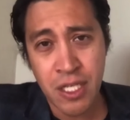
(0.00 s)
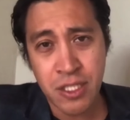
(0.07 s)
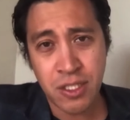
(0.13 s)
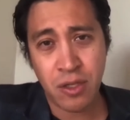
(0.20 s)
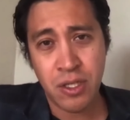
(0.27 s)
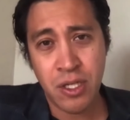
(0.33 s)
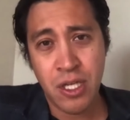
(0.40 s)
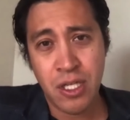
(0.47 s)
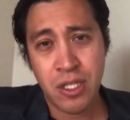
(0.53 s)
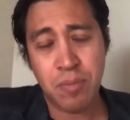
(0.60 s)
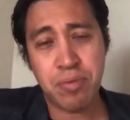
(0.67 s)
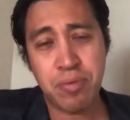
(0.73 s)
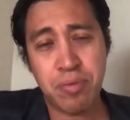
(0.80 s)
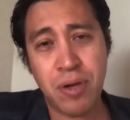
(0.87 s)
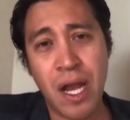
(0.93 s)
So the
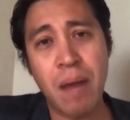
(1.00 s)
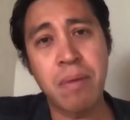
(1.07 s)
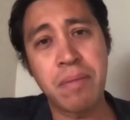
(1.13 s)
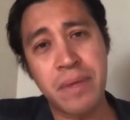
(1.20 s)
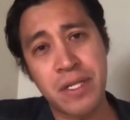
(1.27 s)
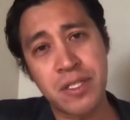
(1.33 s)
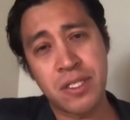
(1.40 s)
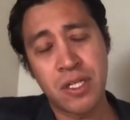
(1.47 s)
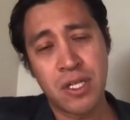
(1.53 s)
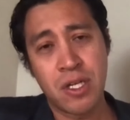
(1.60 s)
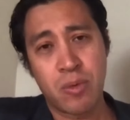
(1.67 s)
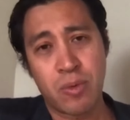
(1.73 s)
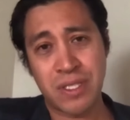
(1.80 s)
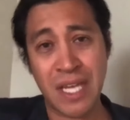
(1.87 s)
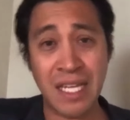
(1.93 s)
problem is
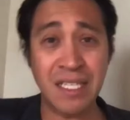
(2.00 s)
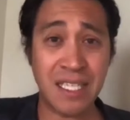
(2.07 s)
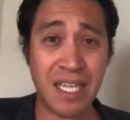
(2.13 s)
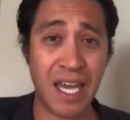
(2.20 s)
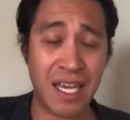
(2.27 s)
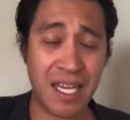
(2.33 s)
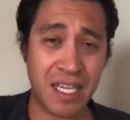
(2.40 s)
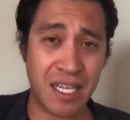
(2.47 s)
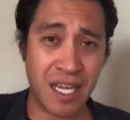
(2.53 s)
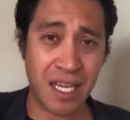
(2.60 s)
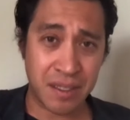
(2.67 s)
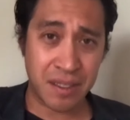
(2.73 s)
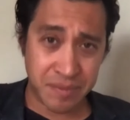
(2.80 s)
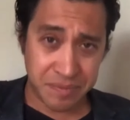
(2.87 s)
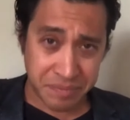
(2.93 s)
we tend to get in
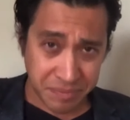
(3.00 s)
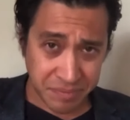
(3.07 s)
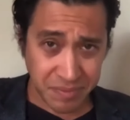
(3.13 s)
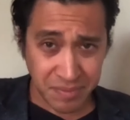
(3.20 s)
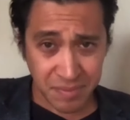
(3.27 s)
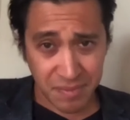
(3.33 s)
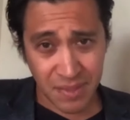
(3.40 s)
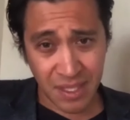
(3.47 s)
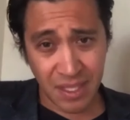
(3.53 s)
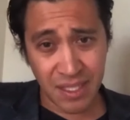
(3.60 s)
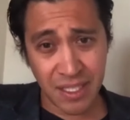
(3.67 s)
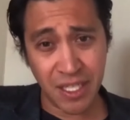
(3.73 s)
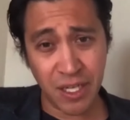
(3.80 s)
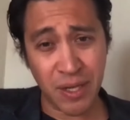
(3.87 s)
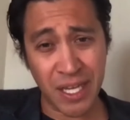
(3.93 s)

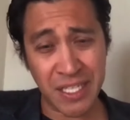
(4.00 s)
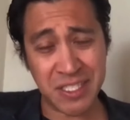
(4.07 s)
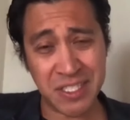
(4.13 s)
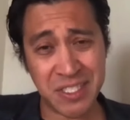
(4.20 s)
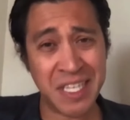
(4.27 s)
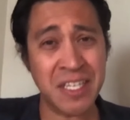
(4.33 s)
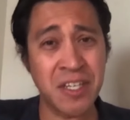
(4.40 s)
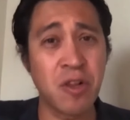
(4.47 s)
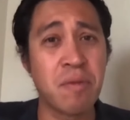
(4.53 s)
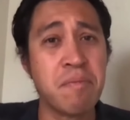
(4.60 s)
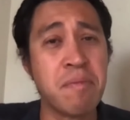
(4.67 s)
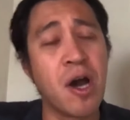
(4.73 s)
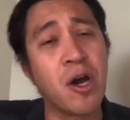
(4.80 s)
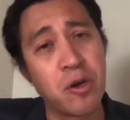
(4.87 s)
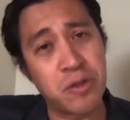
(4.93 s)
a single
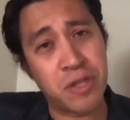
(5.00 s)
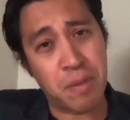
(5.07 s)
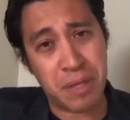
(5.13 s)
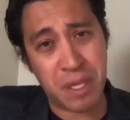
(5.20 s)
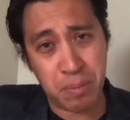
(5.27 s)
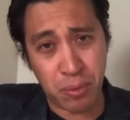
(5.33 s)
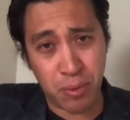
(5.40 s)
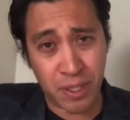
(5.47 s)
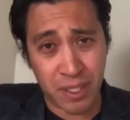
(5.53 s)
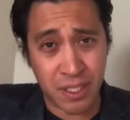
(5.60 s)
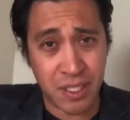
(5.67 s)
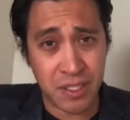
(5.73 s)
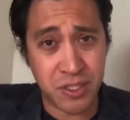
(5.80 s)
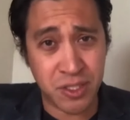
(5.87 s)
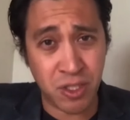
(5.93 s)
mode that people are going
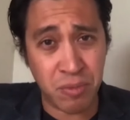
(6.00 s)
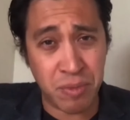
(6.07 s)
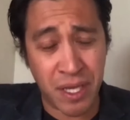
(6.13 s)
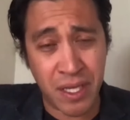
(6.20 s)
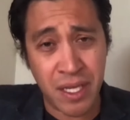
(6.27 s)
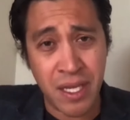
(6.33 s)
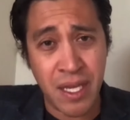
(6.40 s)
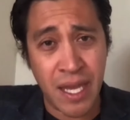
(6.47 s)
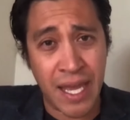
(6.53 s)
to consume it.